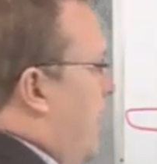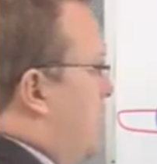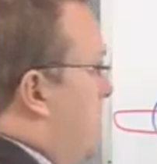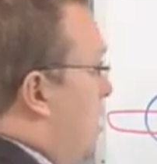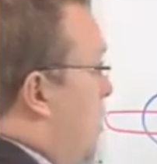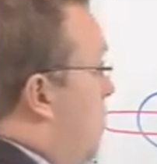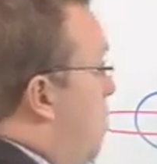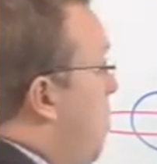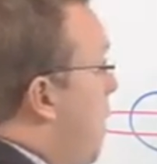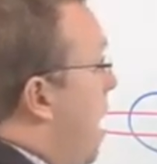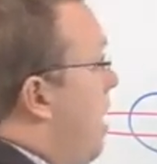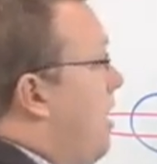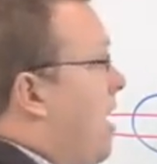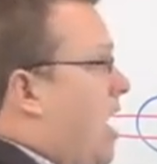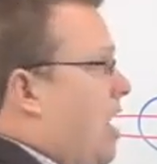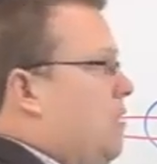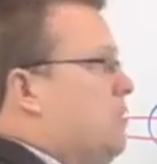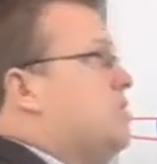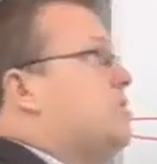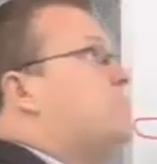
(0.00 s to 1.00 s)
I'm in a
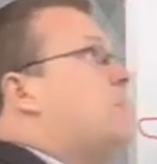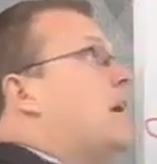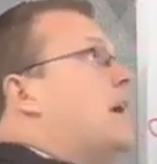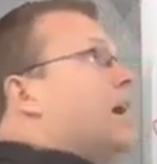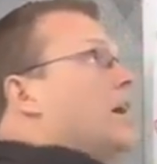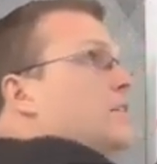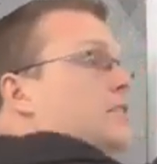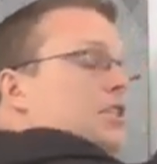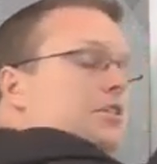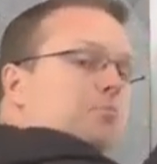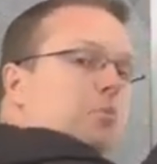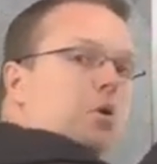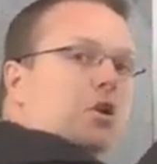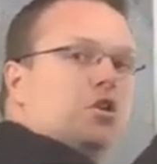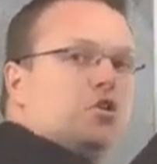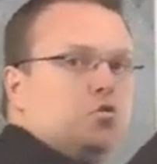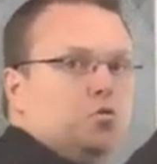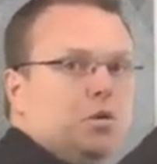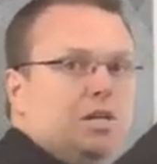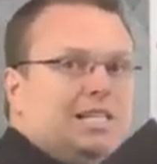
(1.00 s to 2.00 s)
warehouse and my access
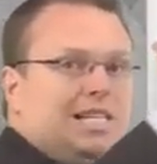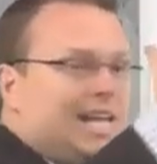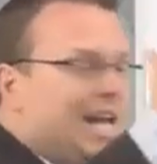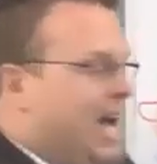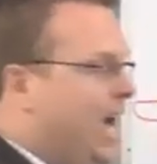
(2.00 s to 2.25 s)
point is really